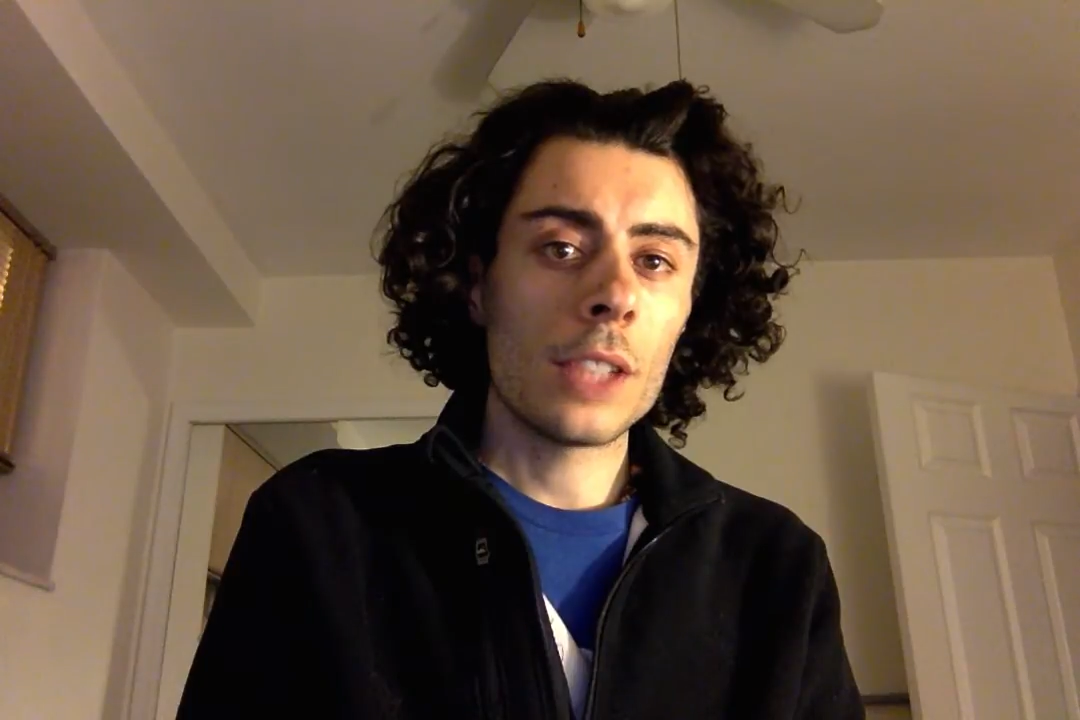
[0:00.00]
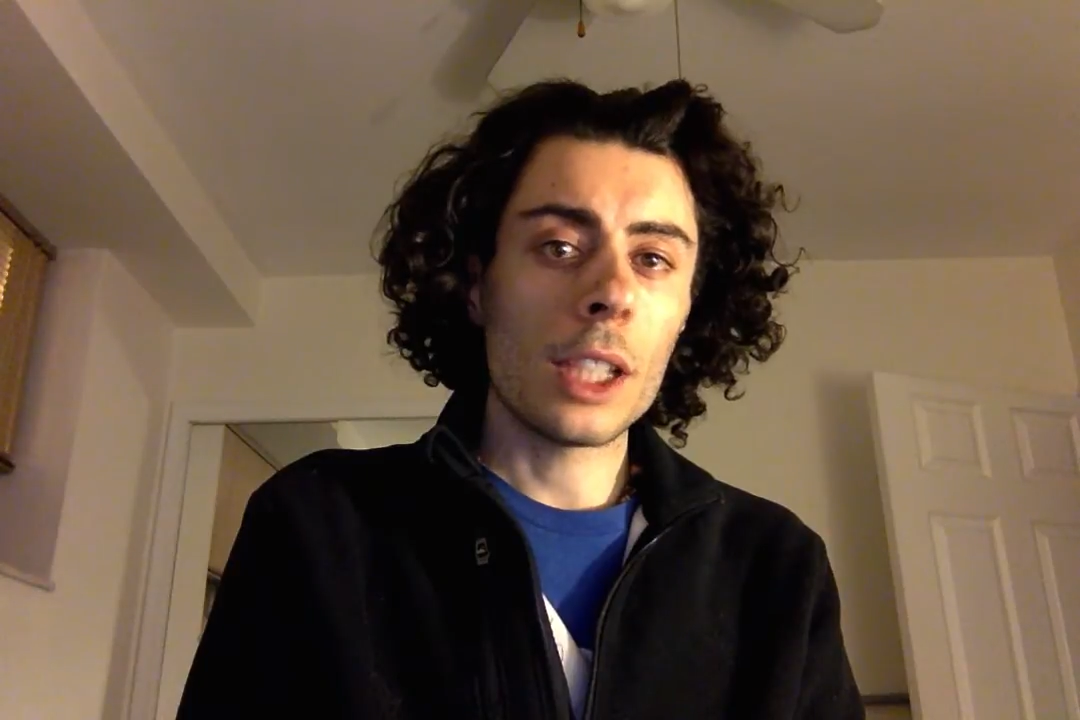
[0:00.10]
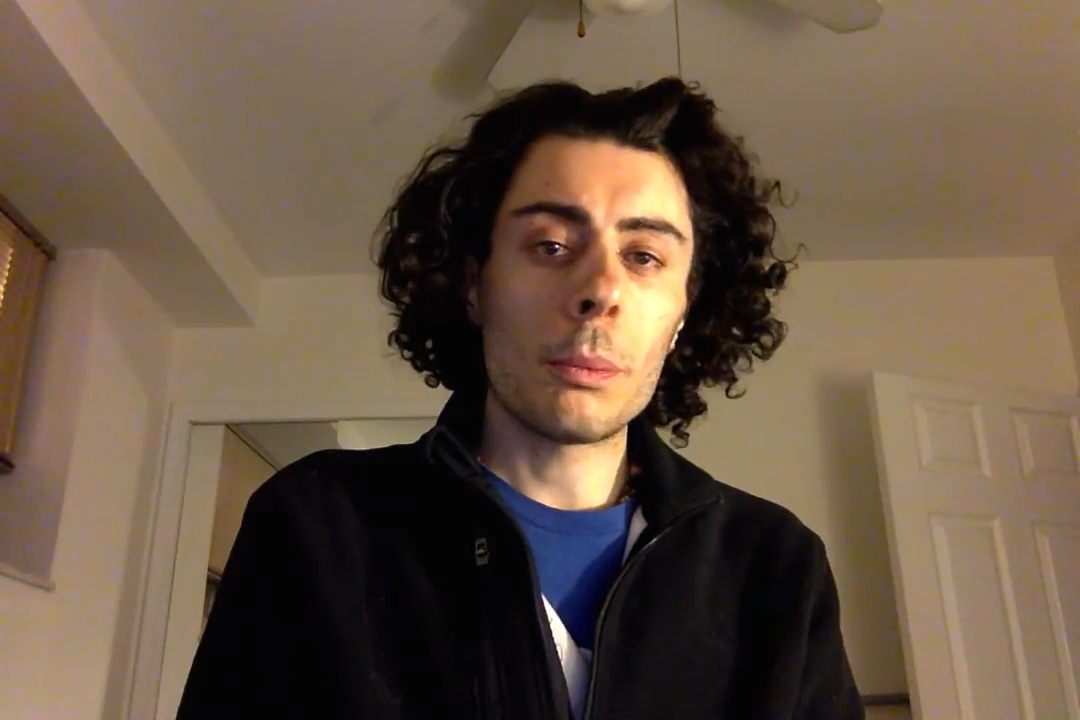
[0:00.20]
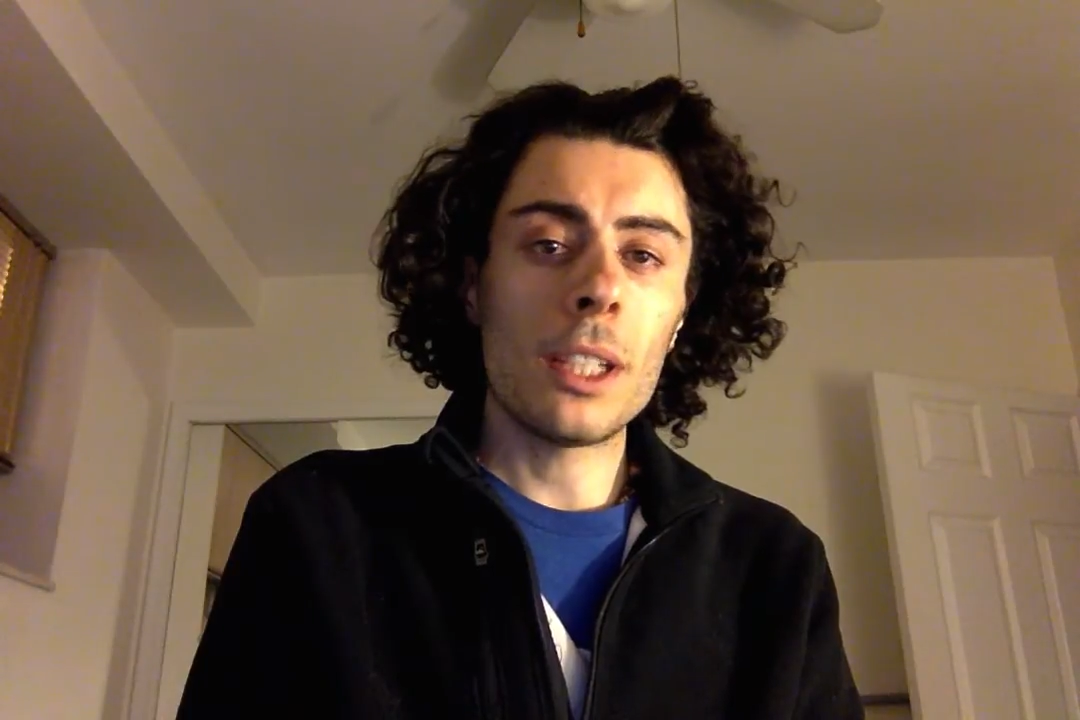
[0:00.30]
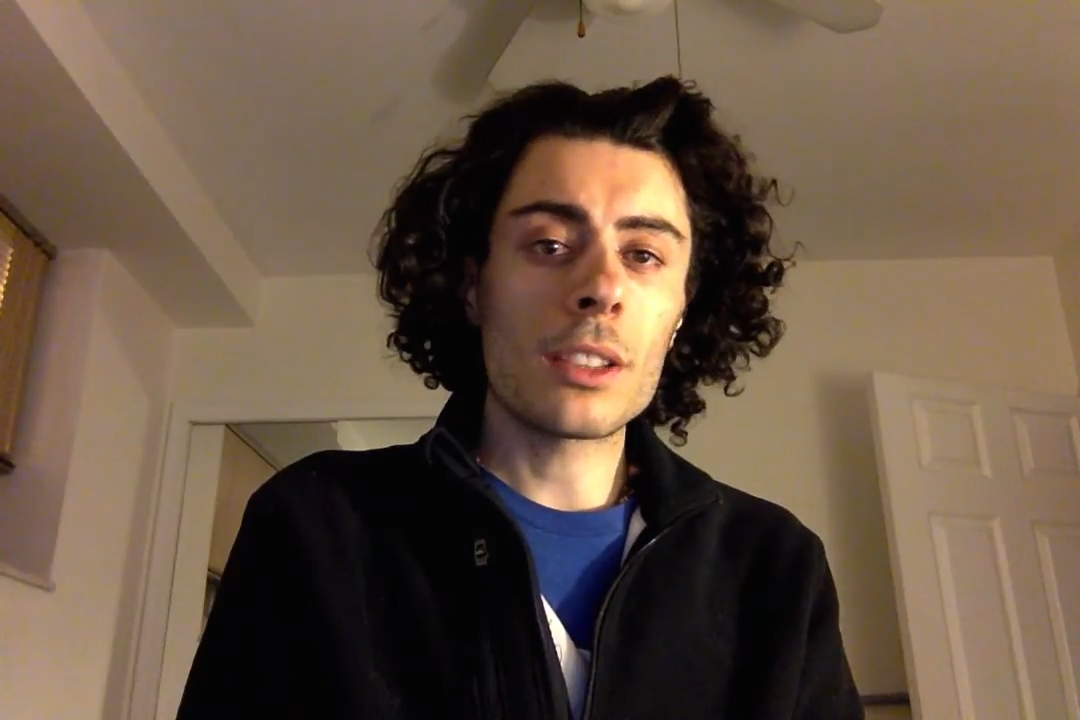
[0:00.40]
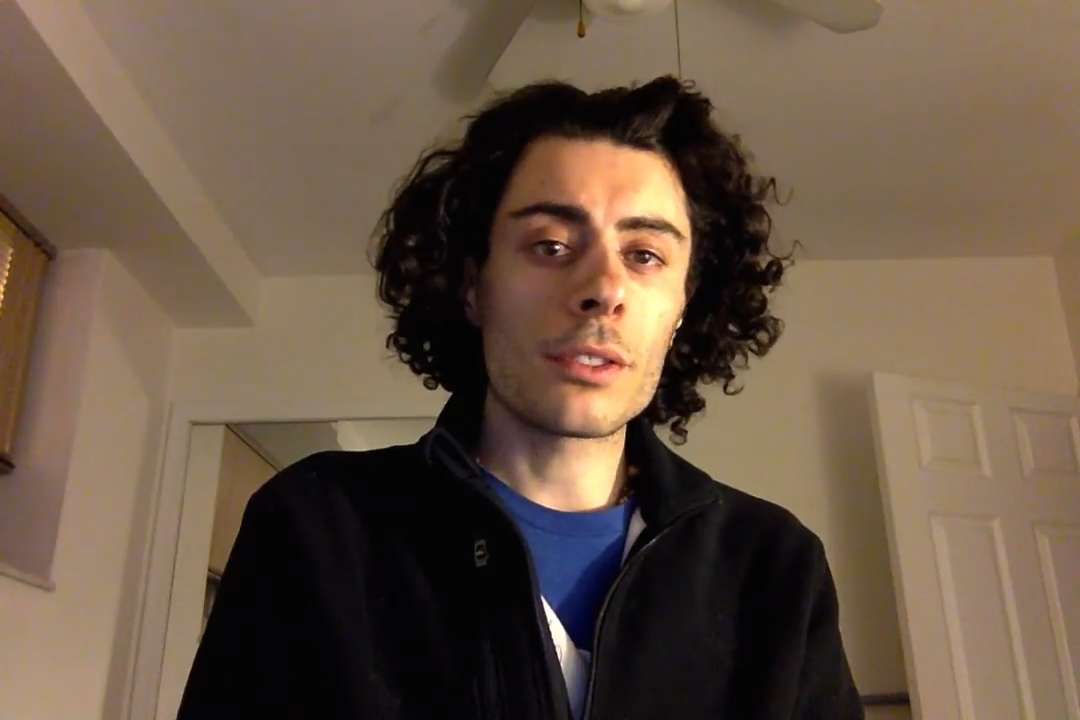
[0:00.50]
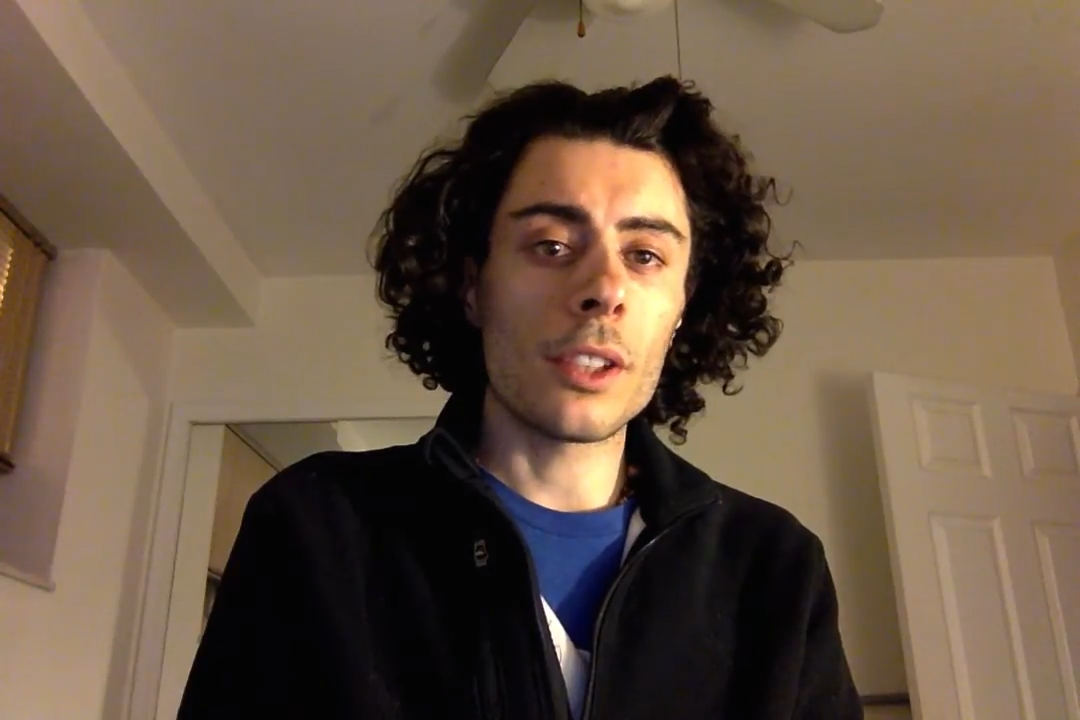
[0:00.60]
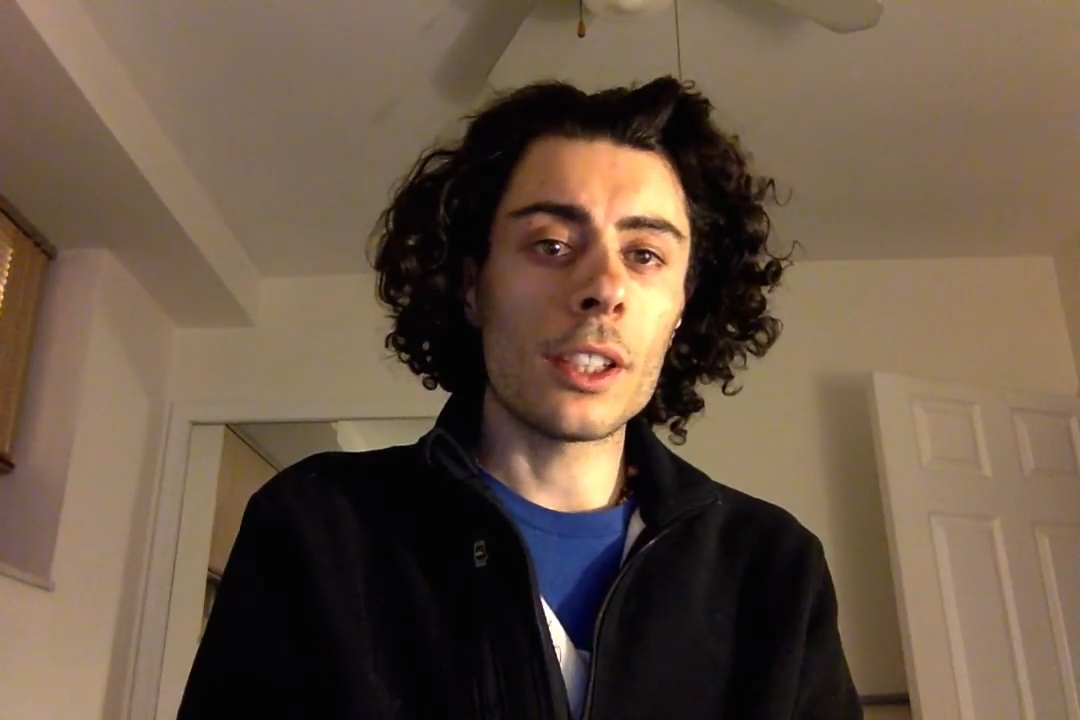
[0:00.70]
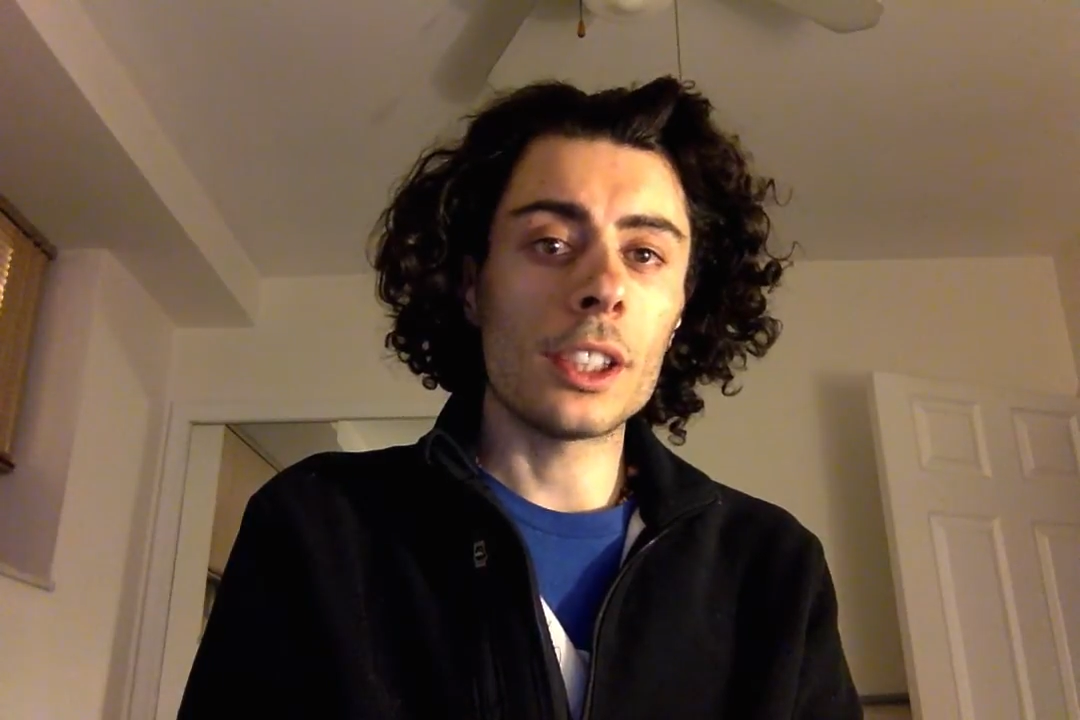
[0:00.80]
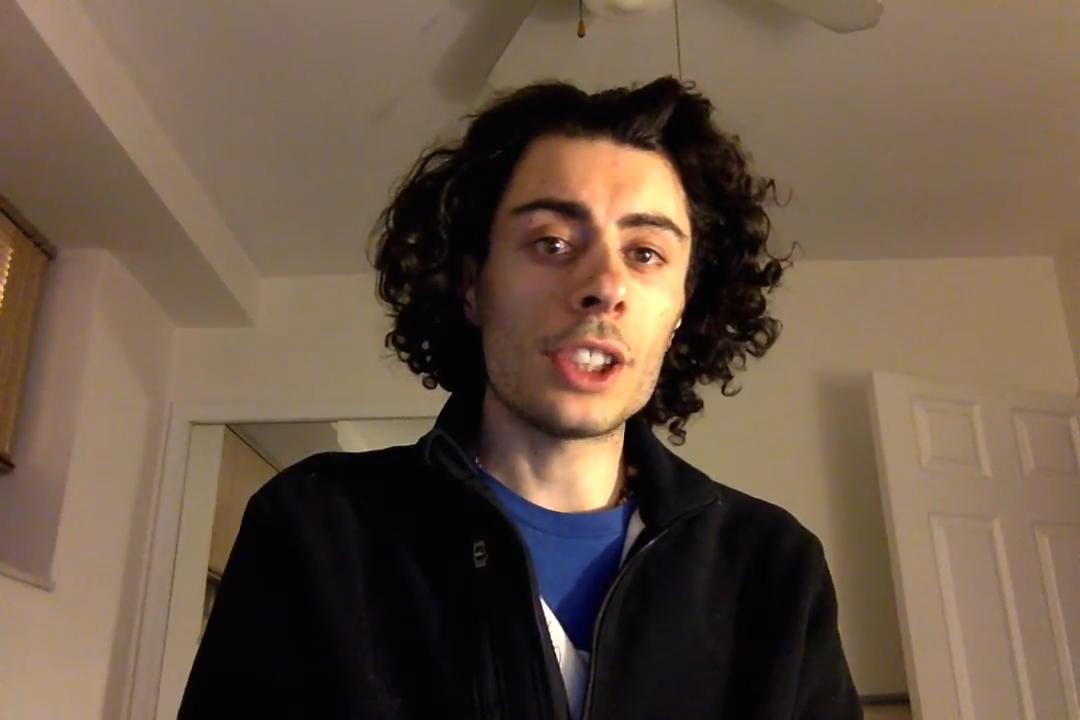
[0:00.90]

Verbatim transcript: in a peaceful and